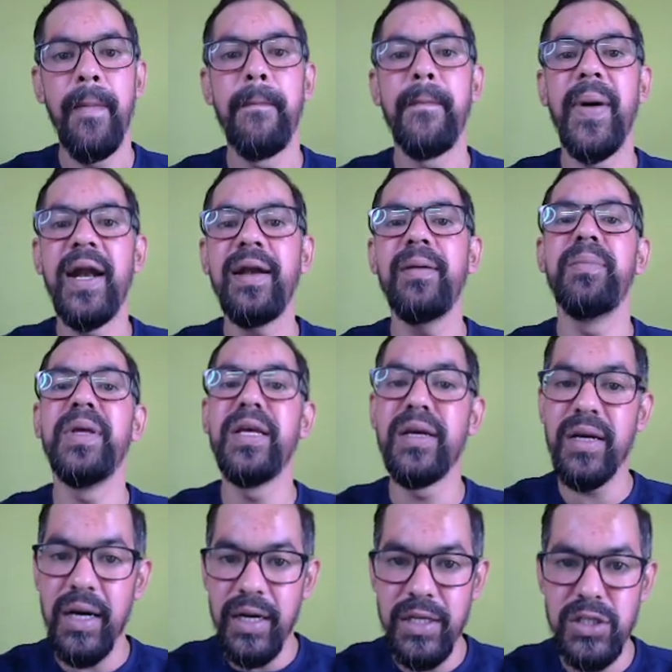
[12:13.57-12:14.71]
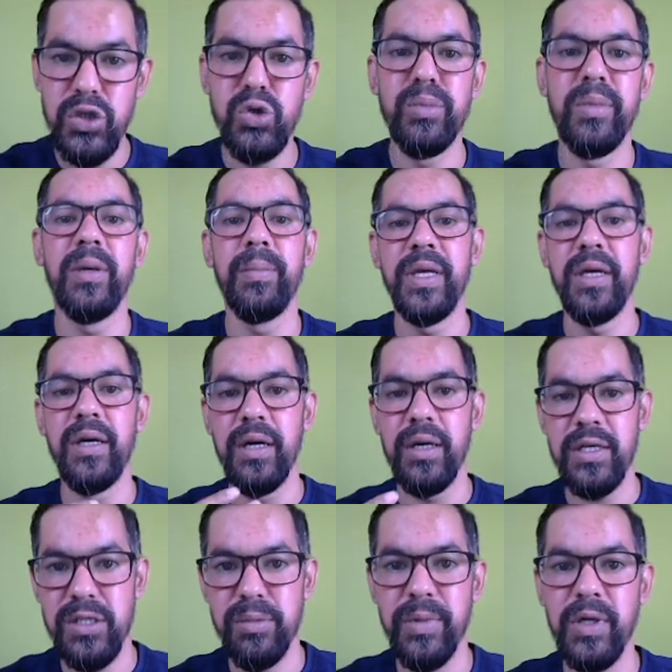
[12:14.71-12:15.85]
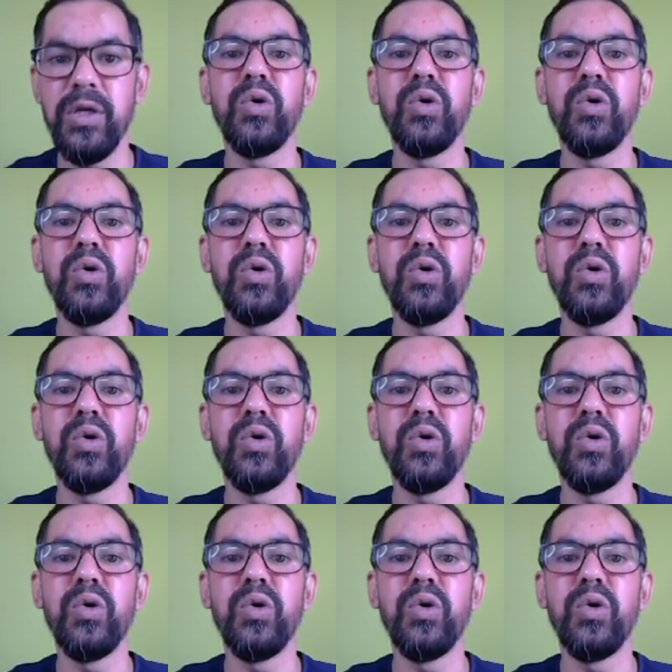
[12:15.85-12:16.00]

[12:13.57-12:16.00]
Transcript: but being a consumer, being a customer,